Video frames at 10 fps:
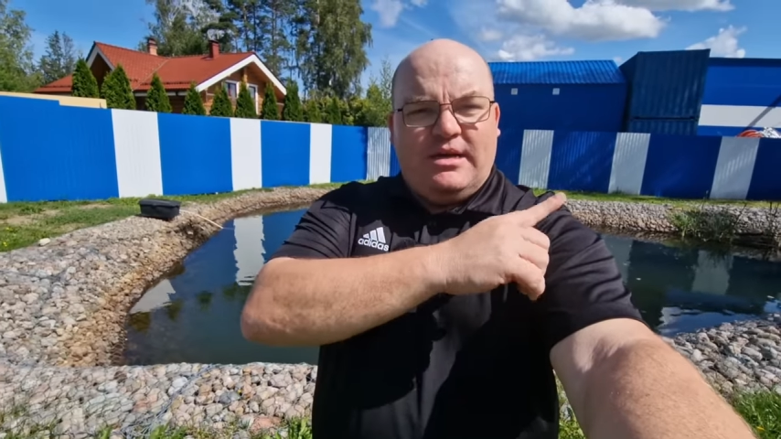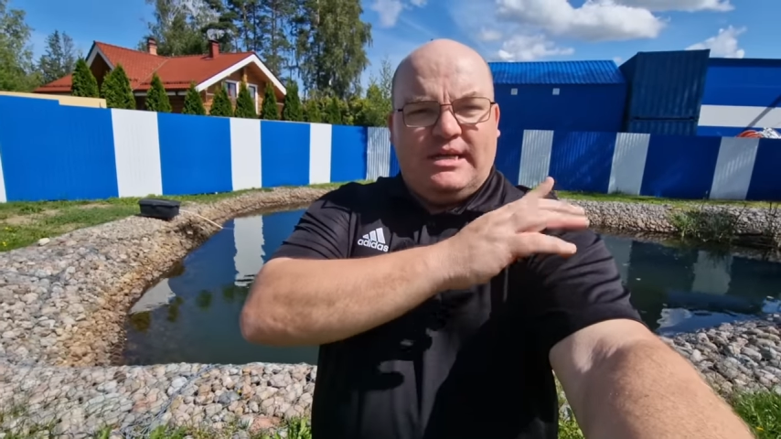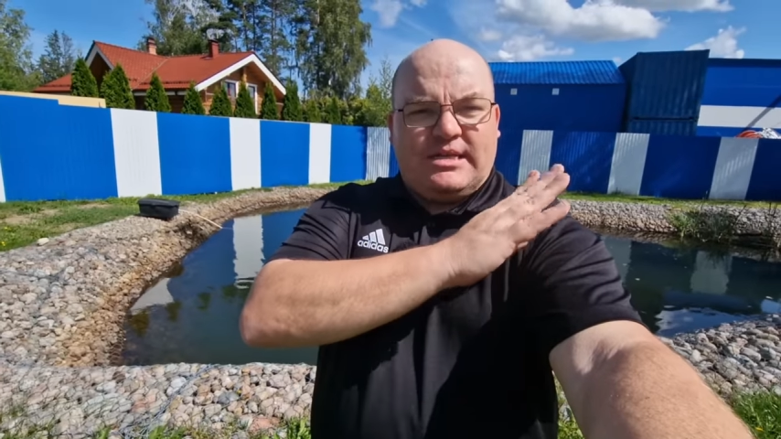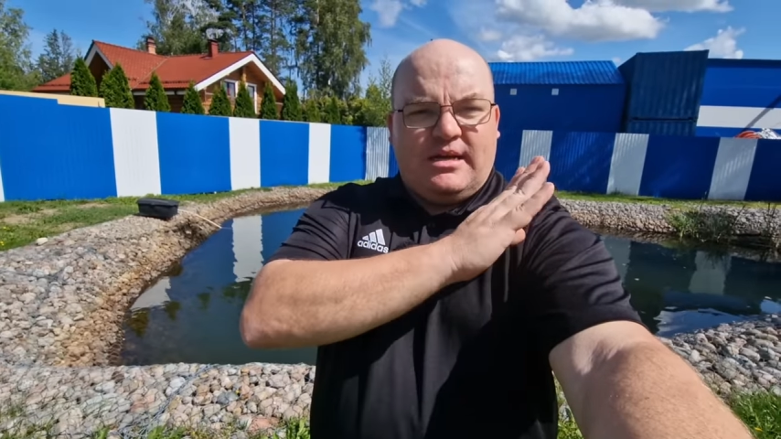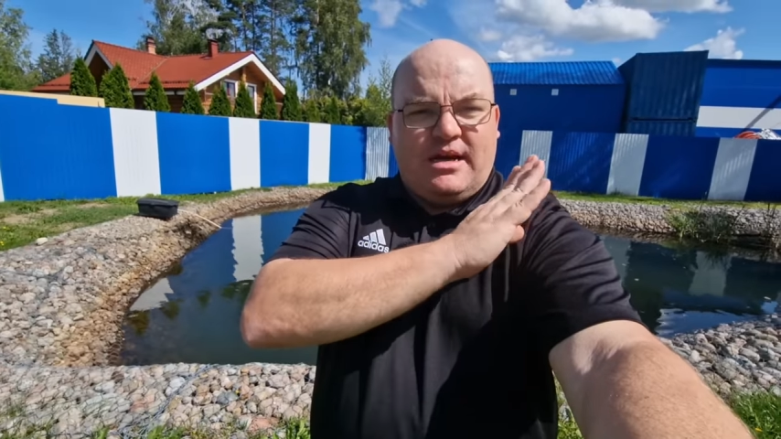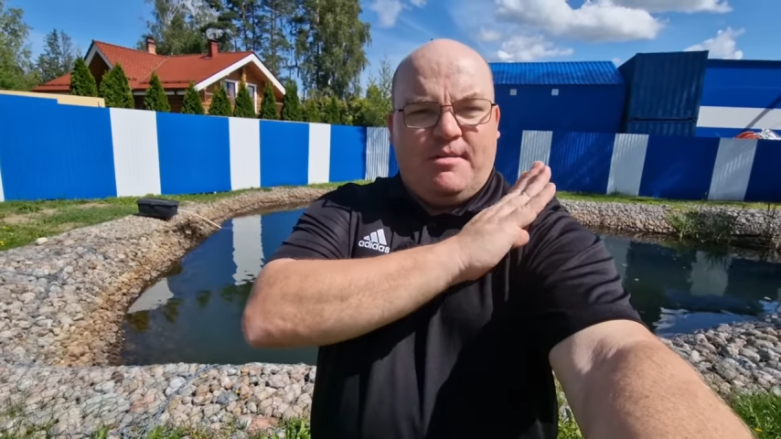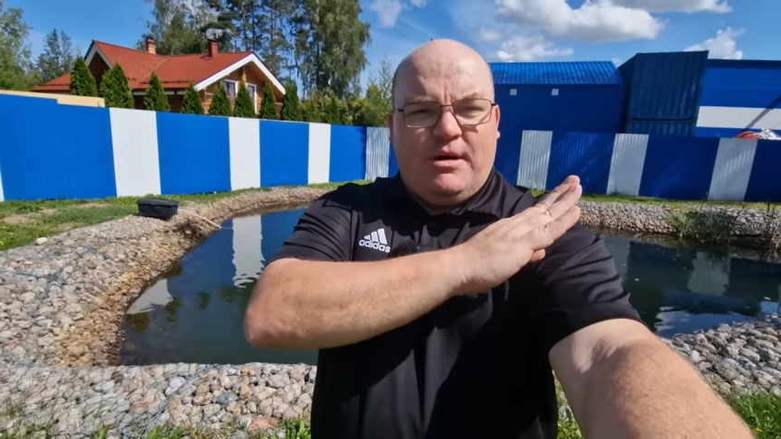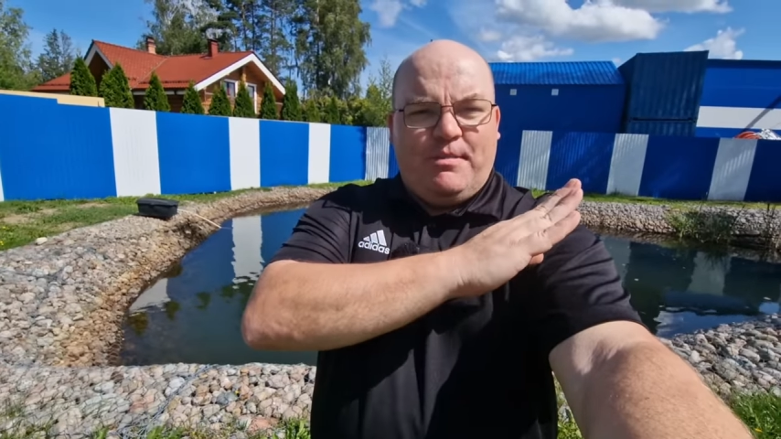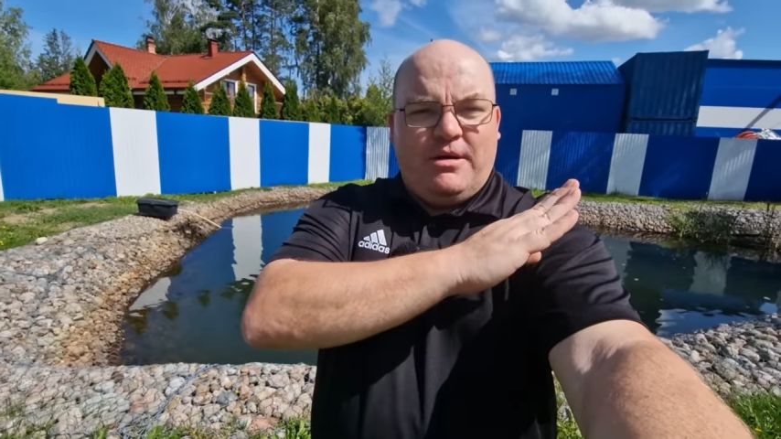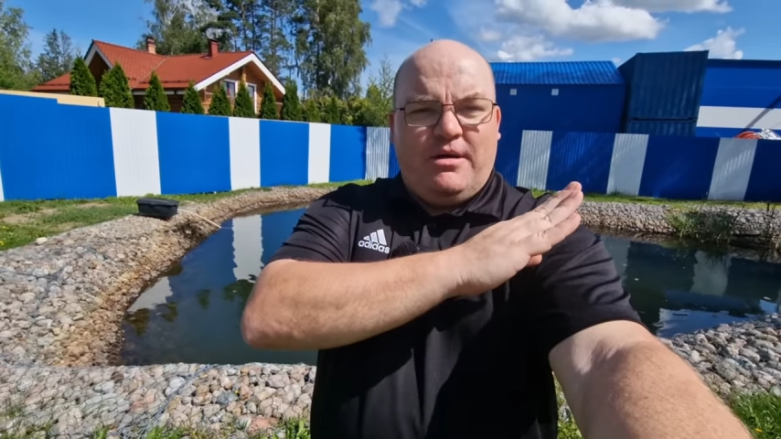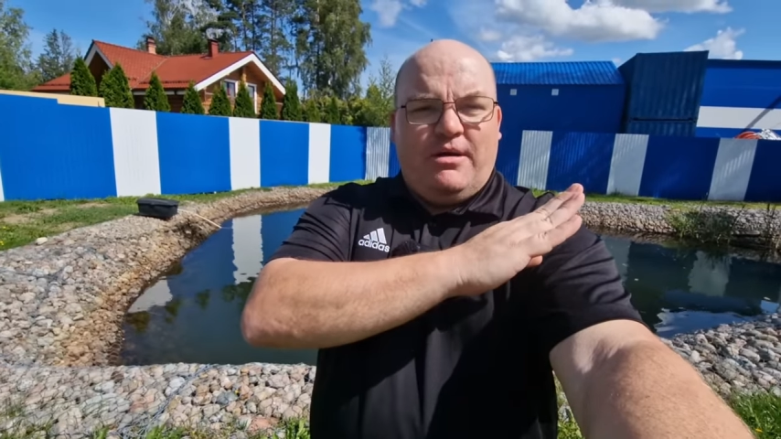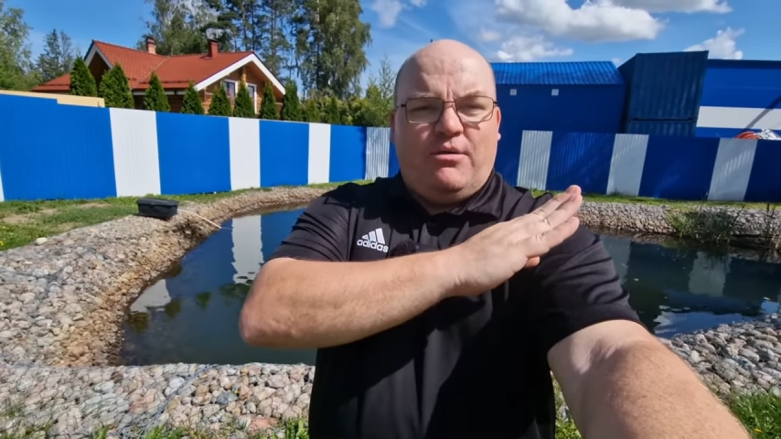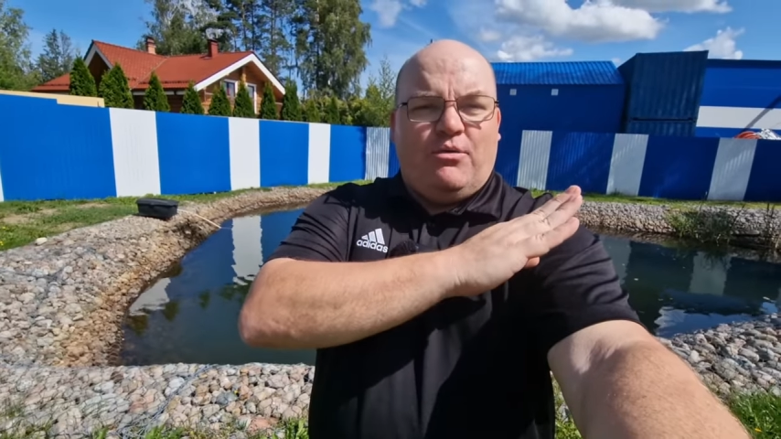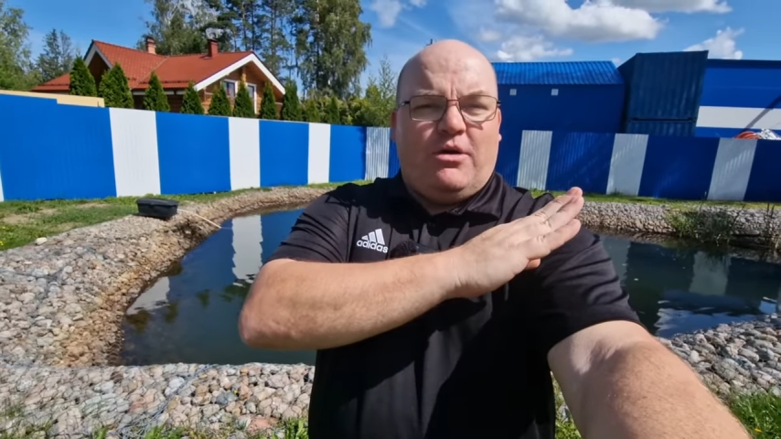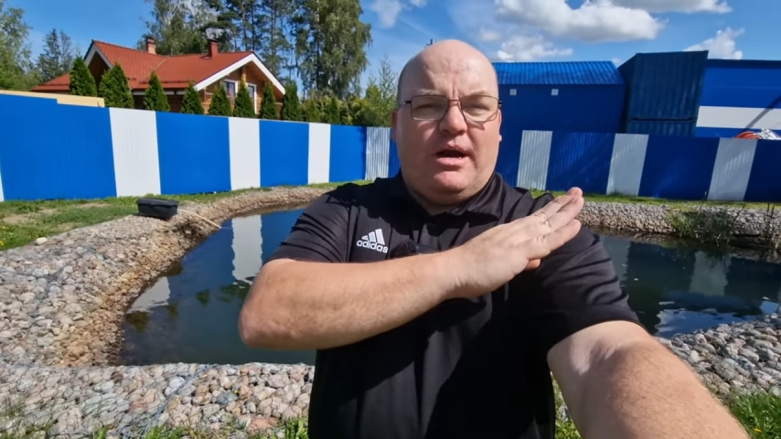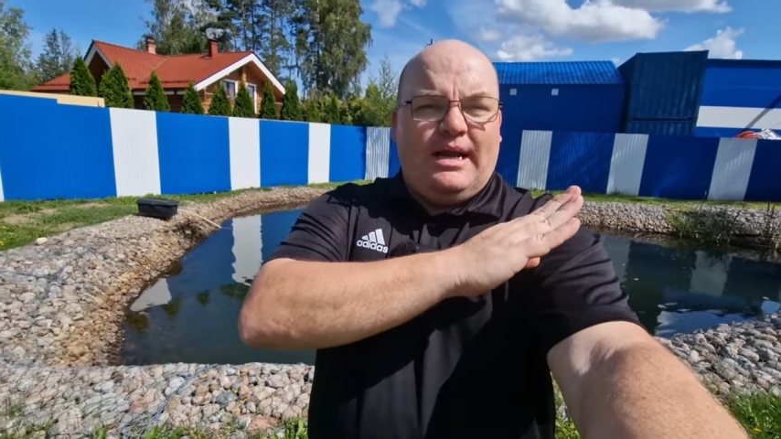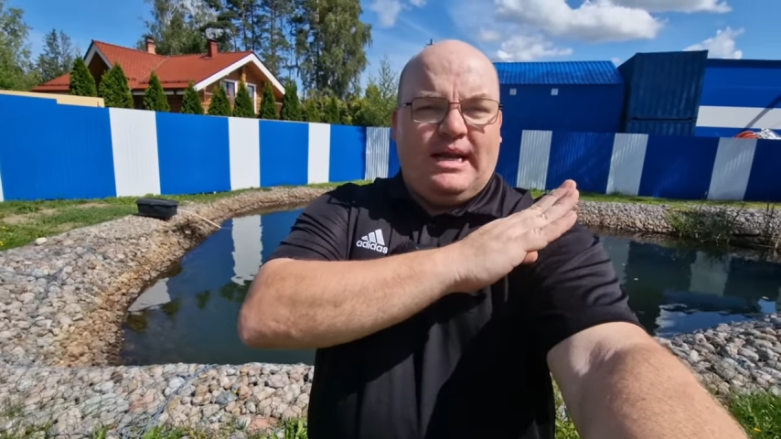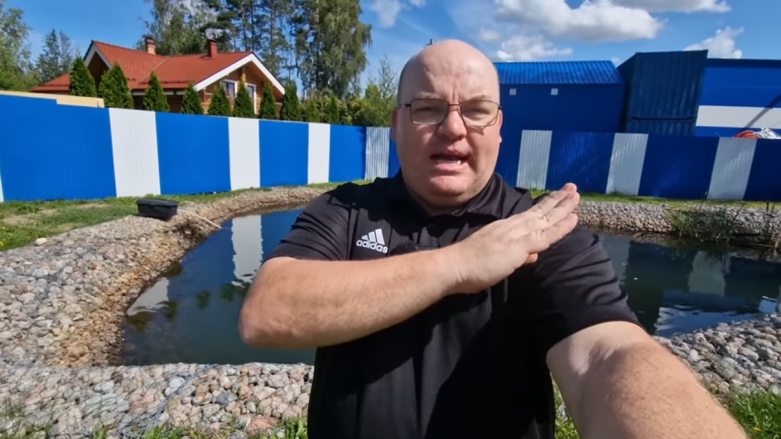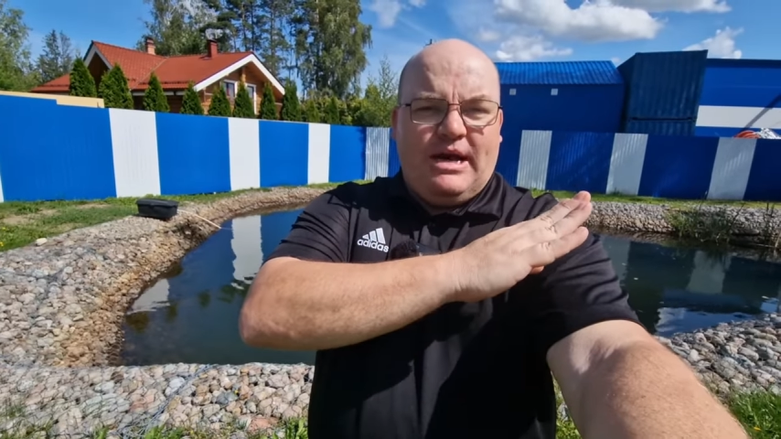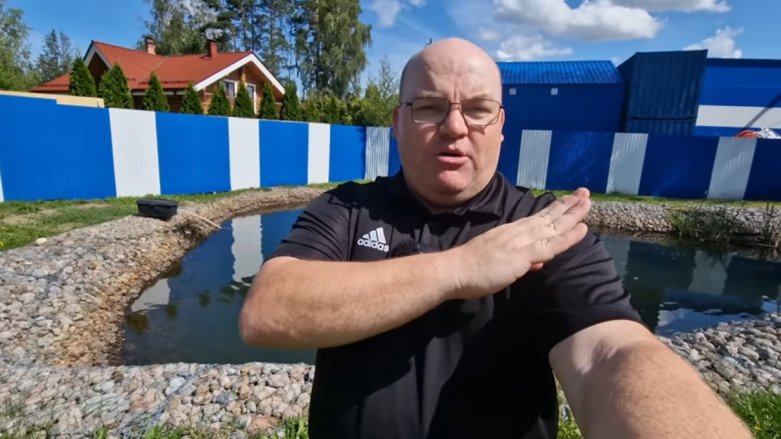It's going to come up right
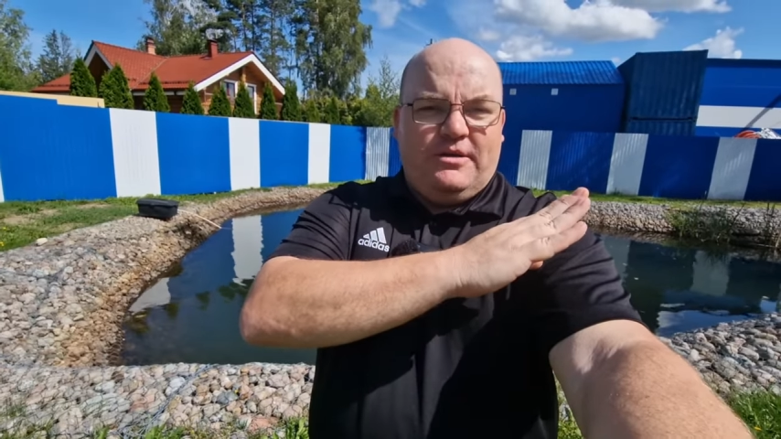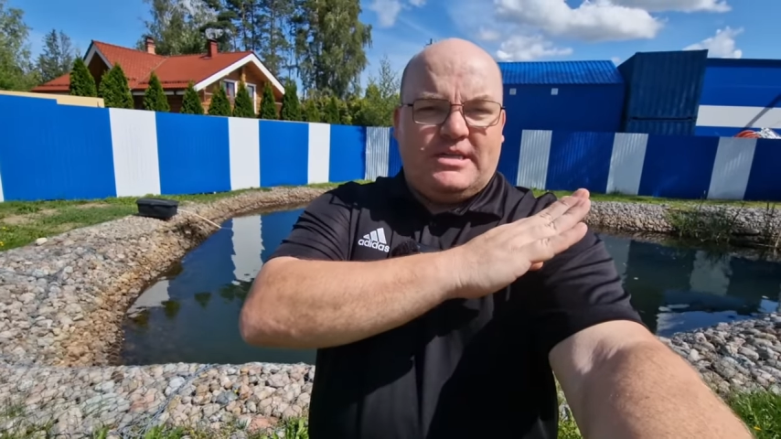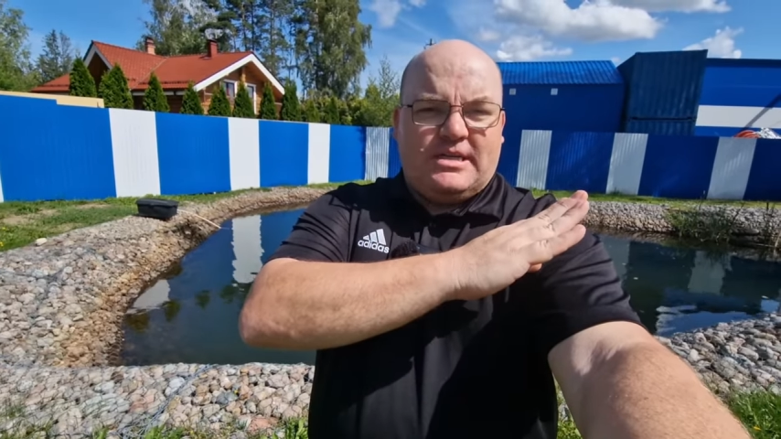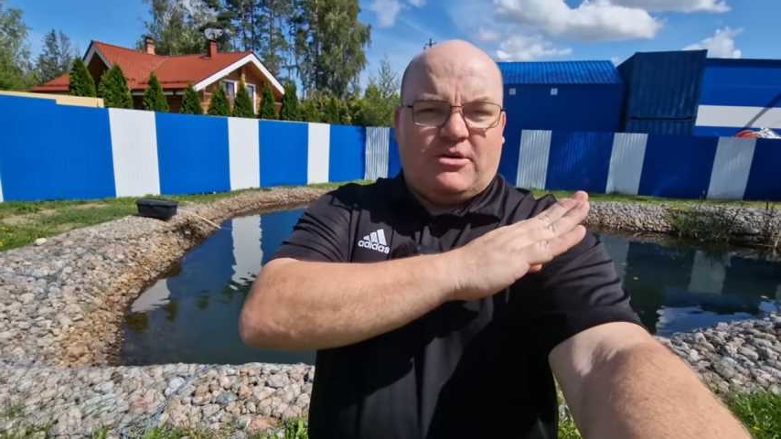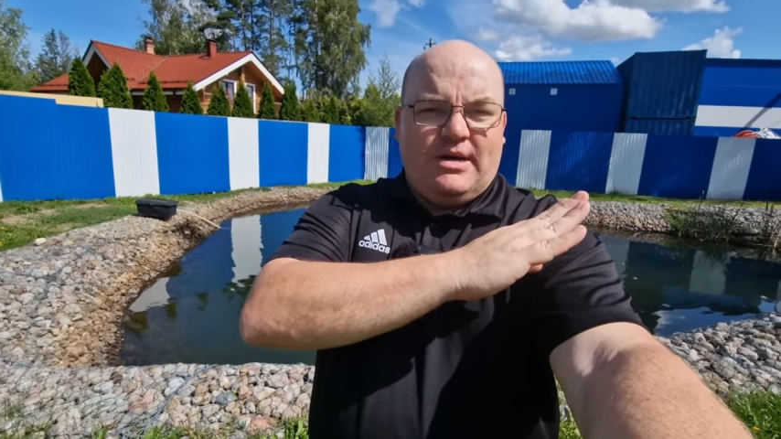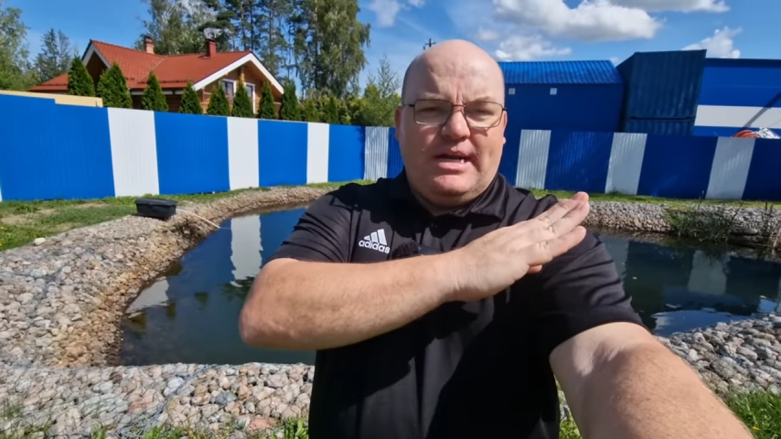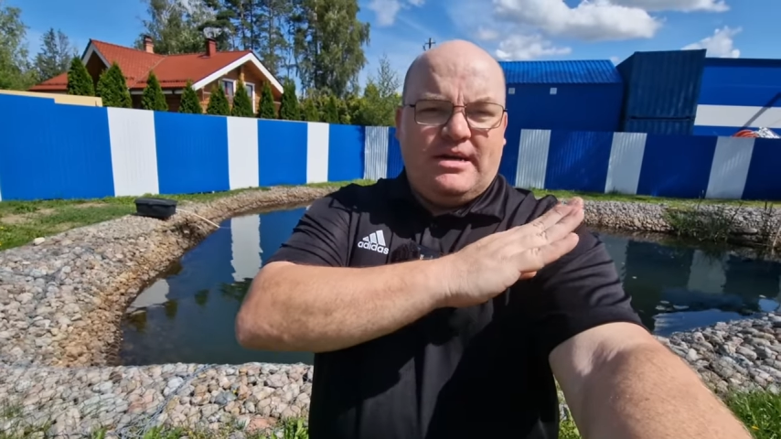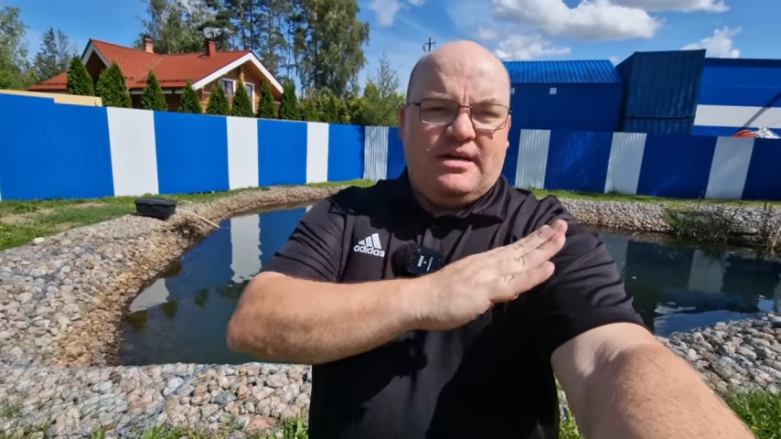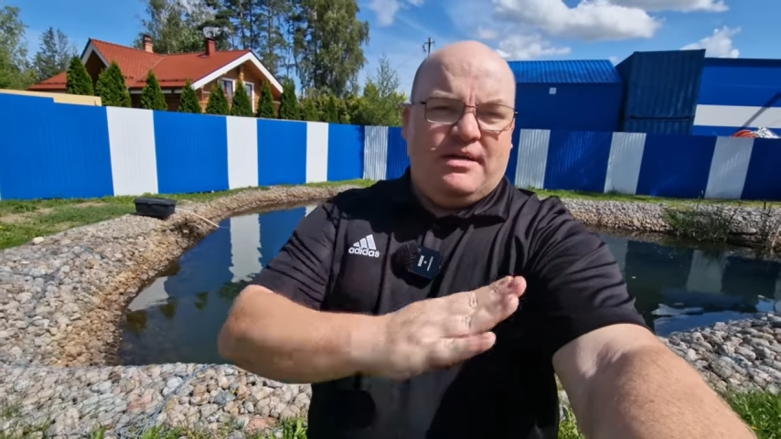now on the screen.